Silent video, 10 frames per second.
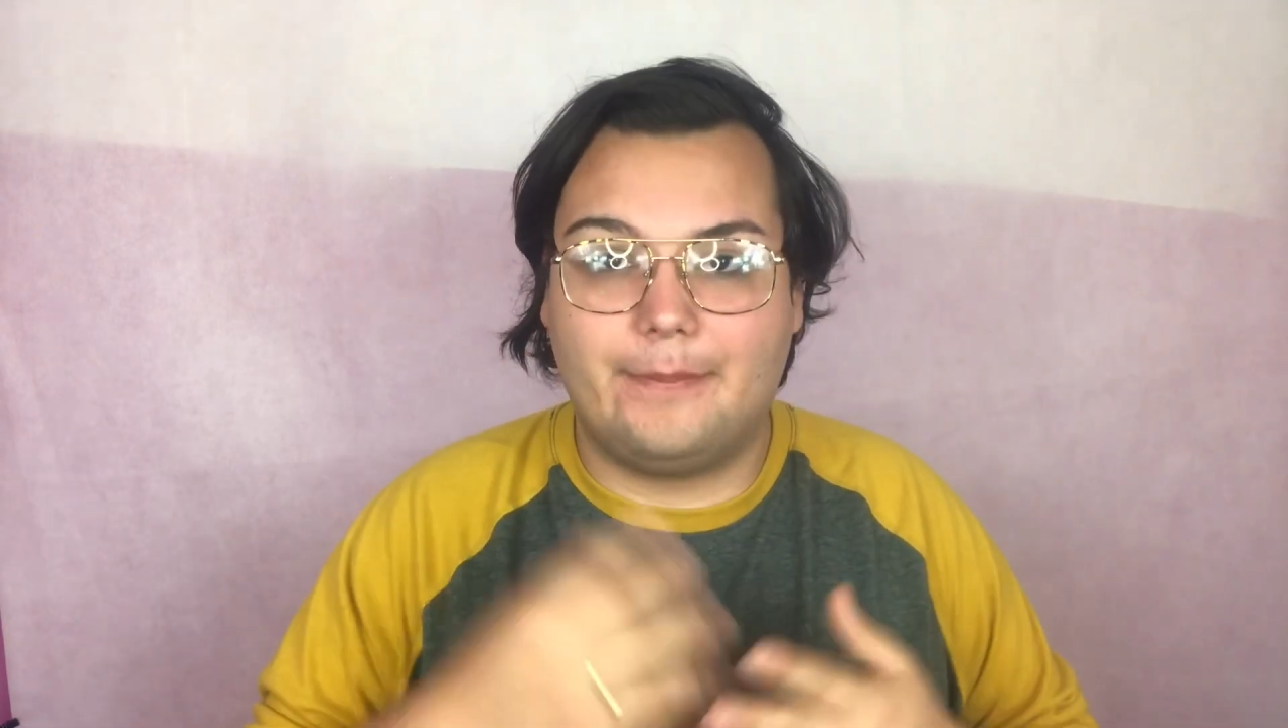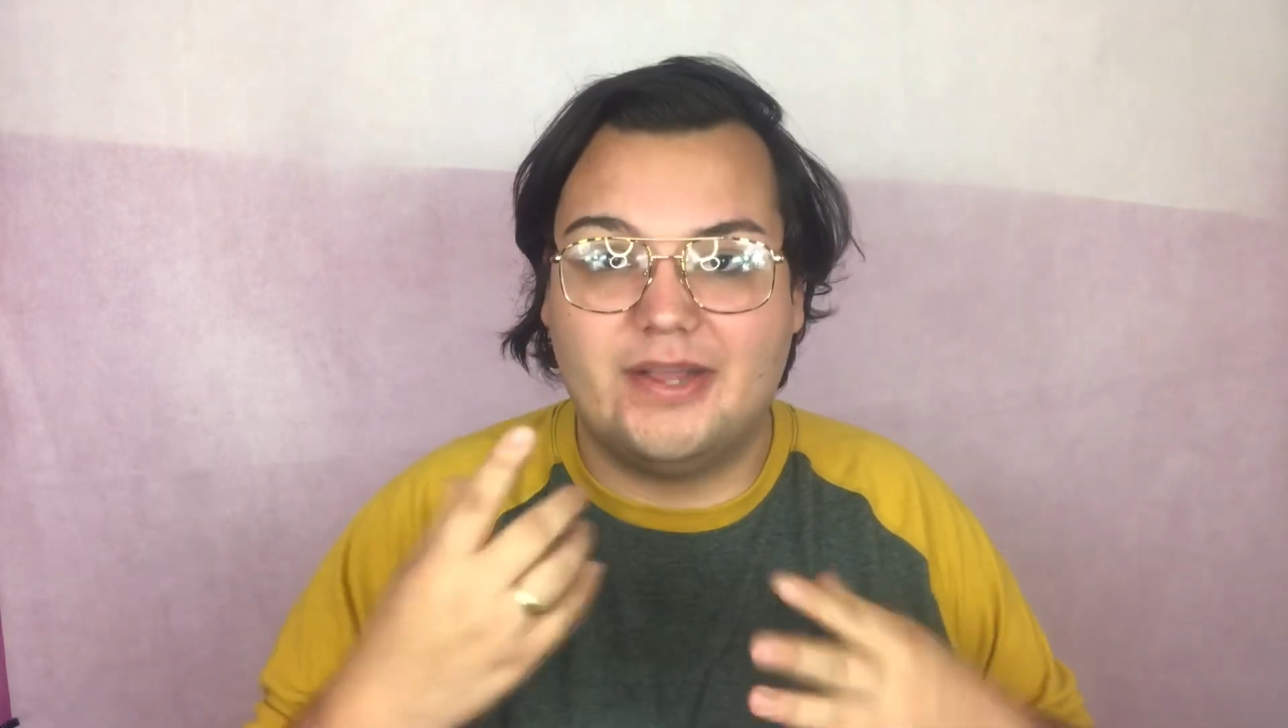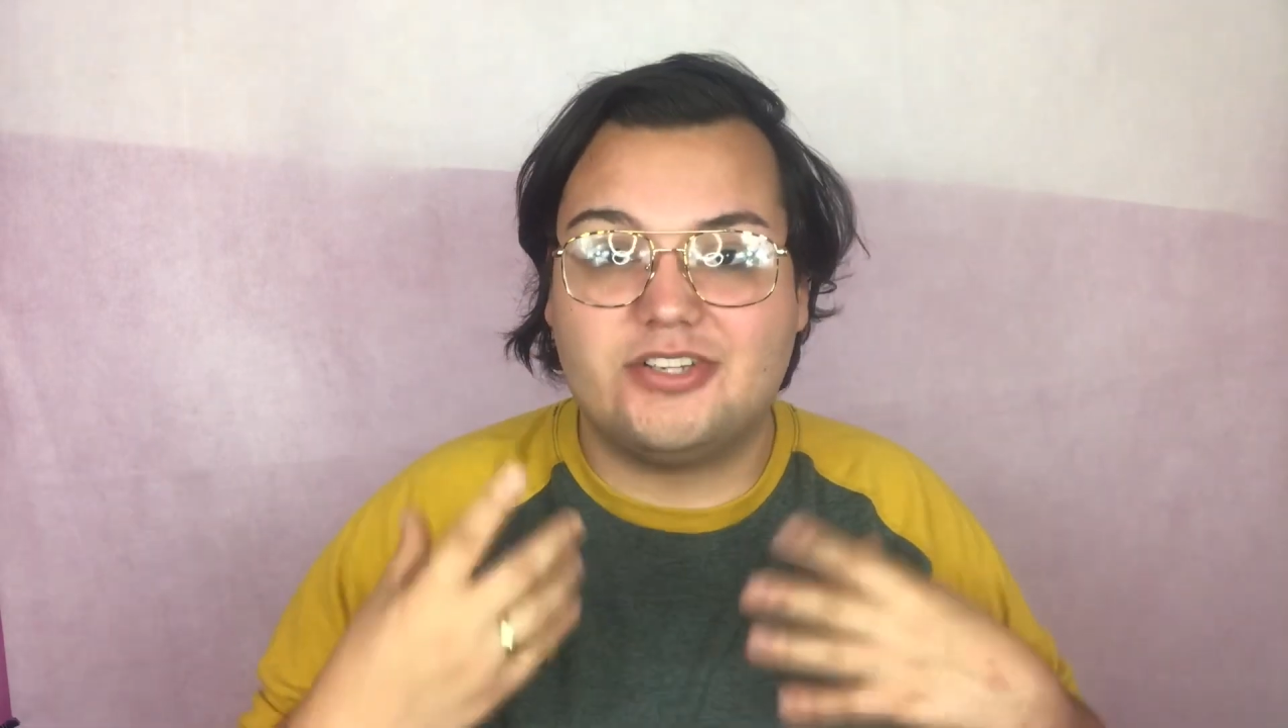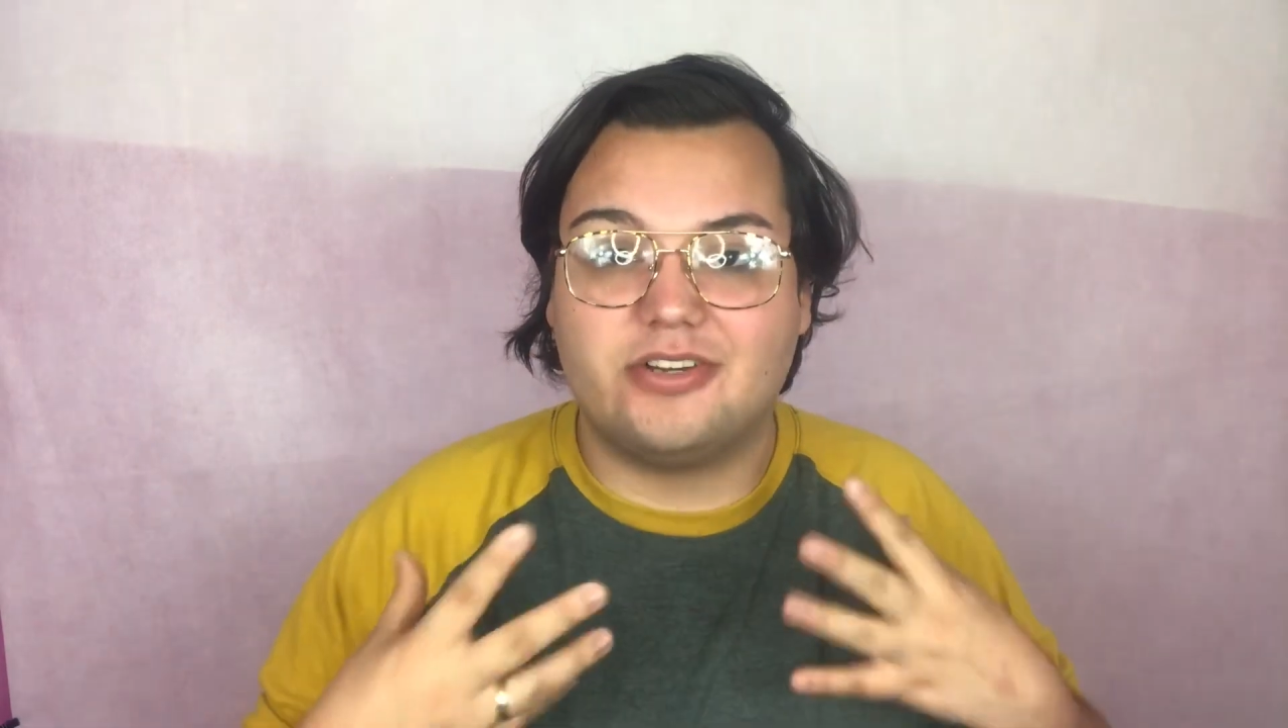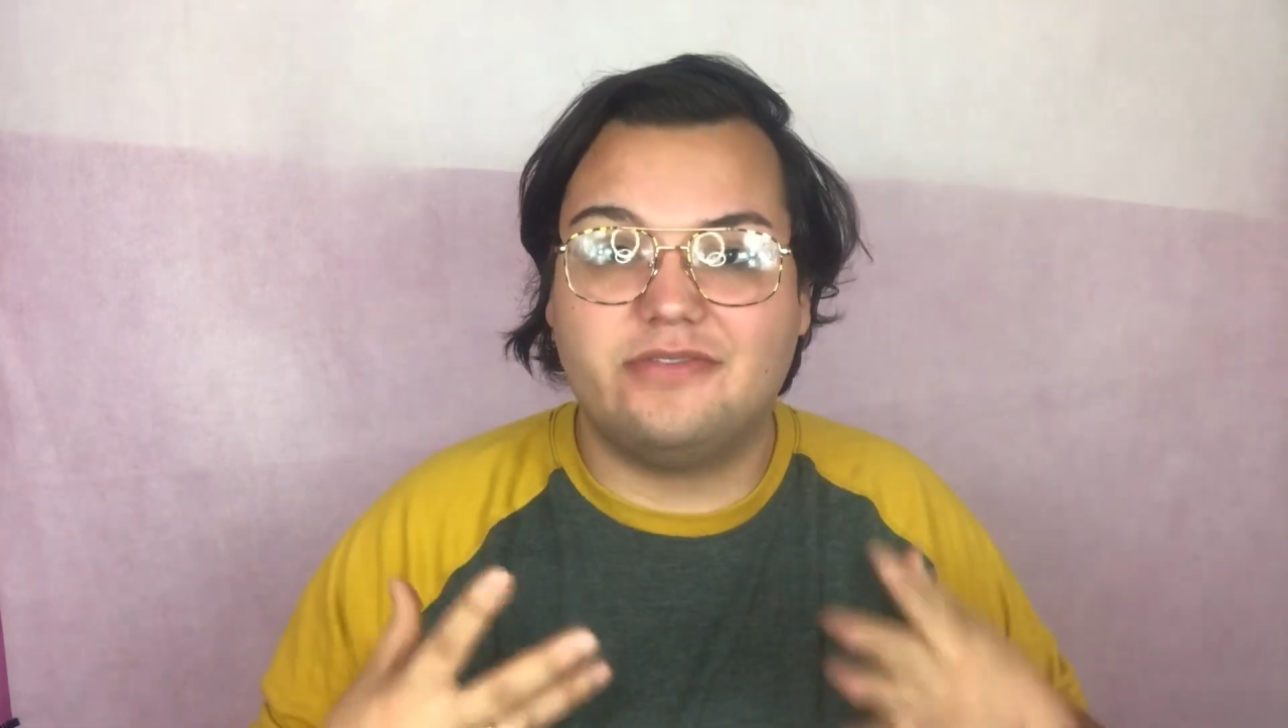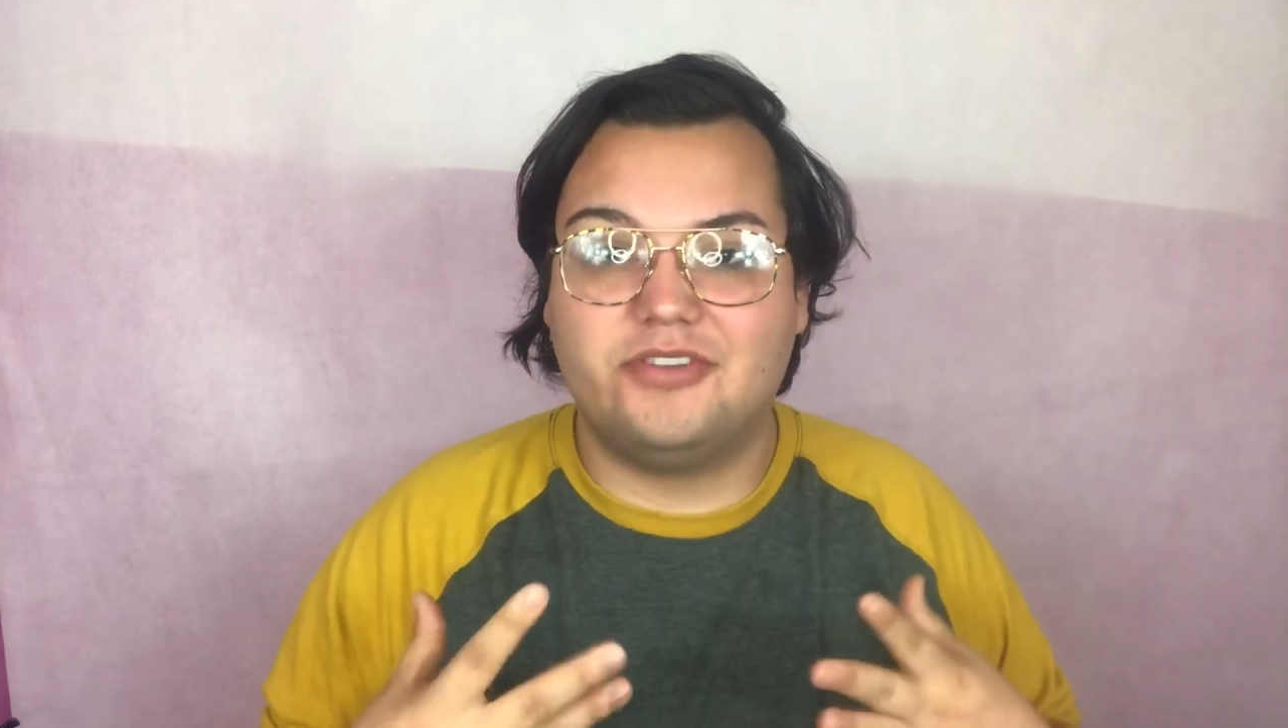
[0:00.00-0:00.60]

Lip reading: picture of